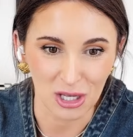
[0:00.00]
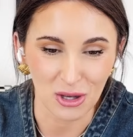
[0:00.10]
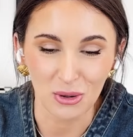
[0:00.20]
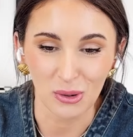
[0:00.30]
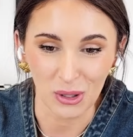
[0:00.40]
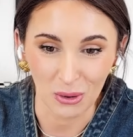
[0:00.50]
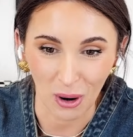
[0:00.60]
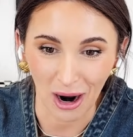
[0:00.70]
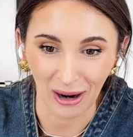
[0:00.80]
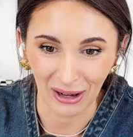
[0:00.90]
You
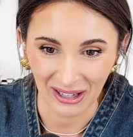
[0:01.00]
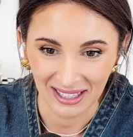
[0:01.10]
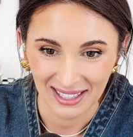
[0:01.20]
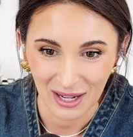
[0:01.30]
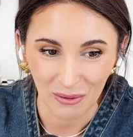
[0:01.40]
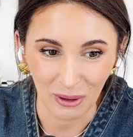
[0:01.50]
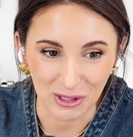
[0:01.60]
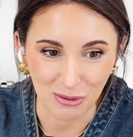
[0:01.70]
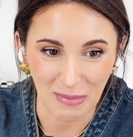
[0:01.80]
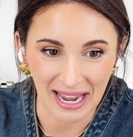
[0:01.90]
Are,
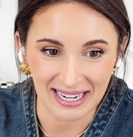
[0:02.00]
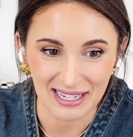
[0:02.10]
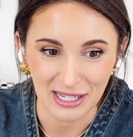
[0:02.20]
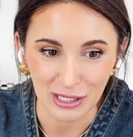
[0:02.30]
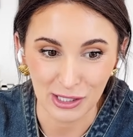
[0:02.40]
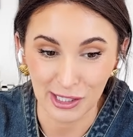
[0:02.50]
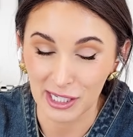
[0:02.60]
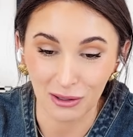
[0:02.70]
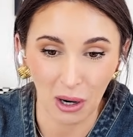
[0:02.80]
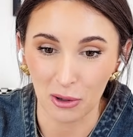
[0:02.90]
which made
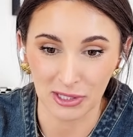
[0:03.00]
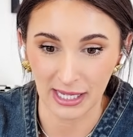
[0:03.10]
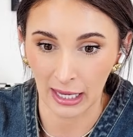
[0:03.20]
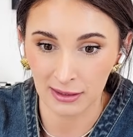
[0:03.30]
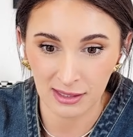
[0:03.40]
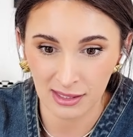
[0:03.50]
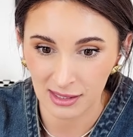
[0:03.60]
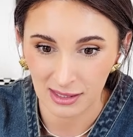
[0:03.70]
zero sense.